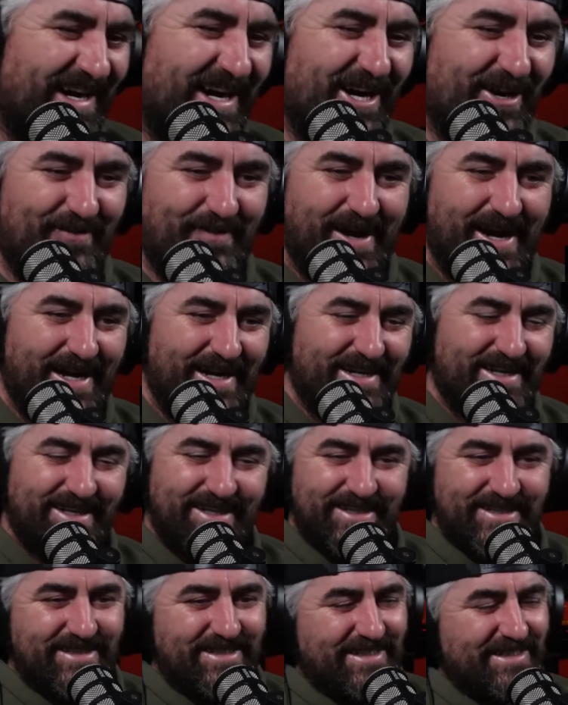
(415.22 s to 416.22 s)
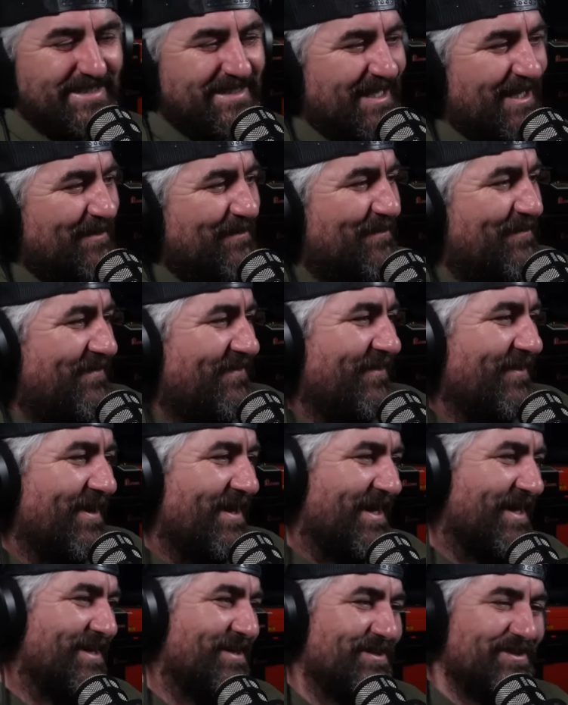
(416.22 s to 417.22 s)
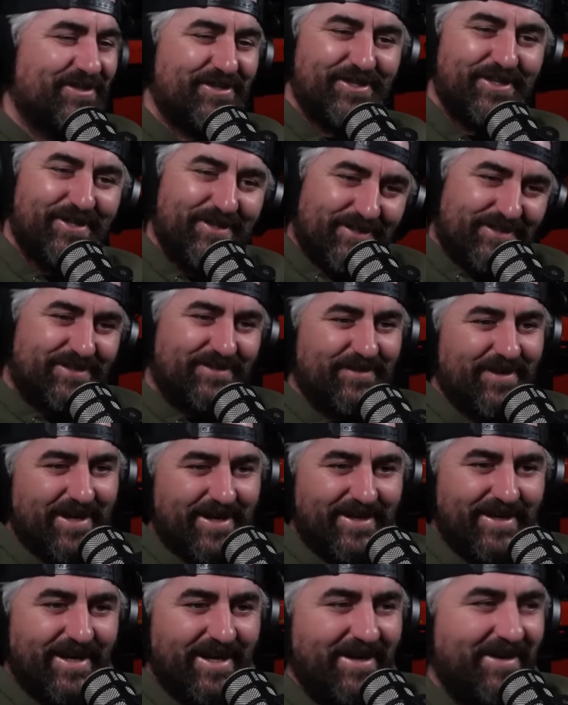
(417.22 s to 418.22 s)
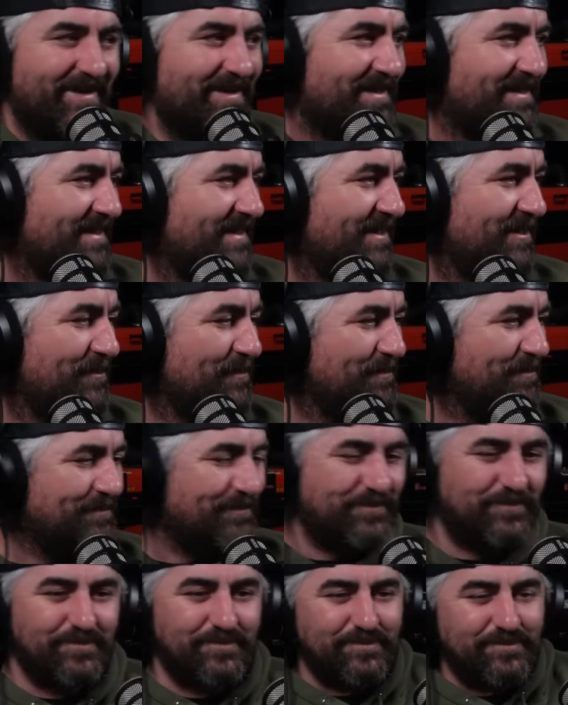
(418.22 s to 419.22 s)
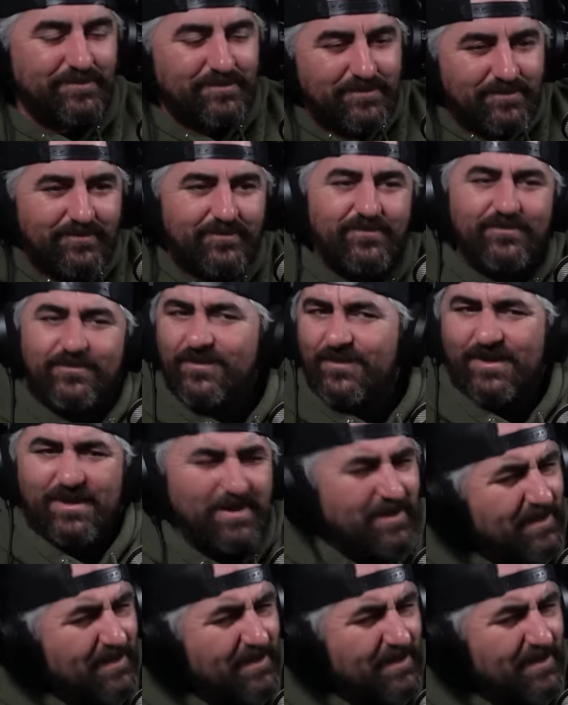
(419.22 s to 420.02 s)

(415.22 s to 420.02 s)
oh my goodness, I'm freaking juiced right now. Her on the